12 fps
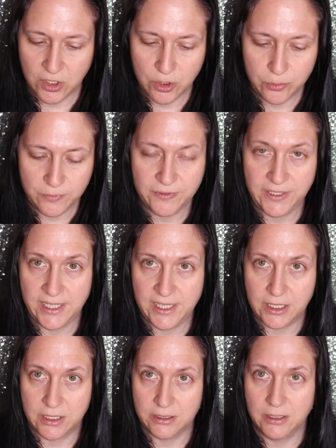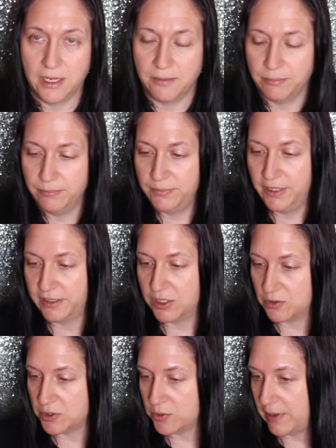Hopefully it
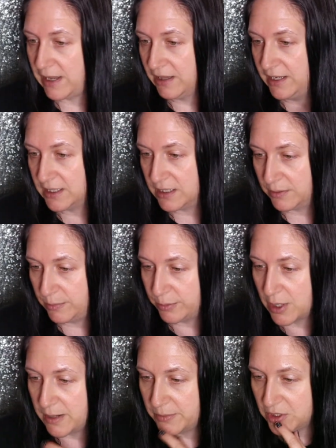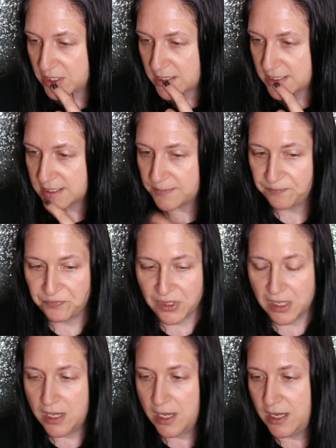goes away like the primer does.
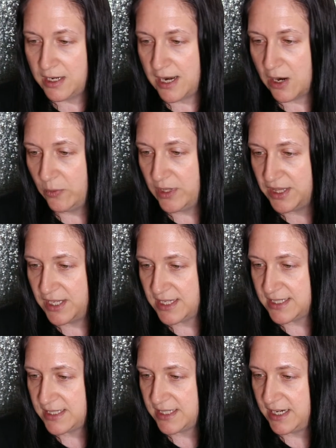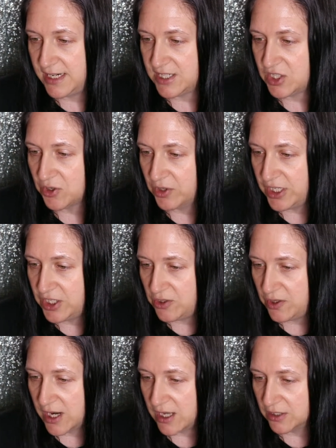Now with this, it is
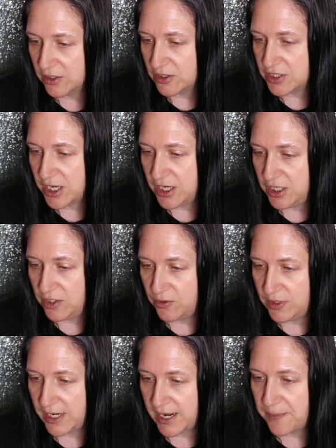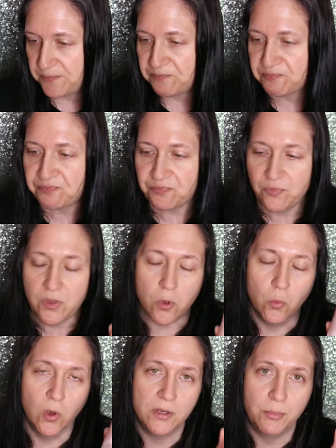$32 and you get
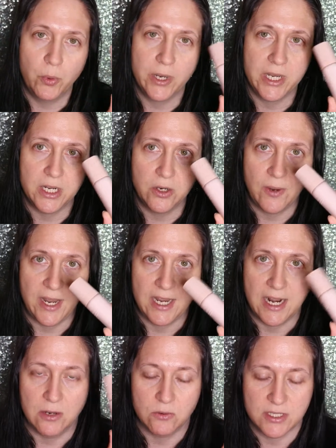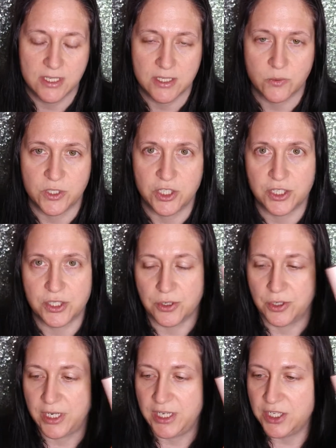1.08 ounces, which is
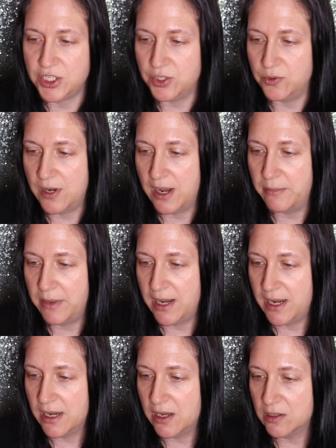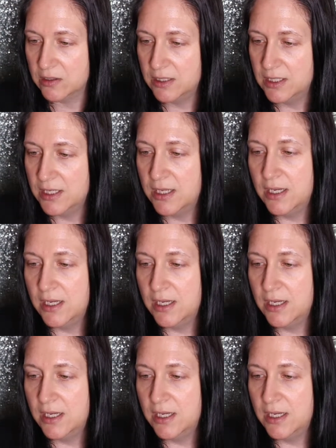32 ml.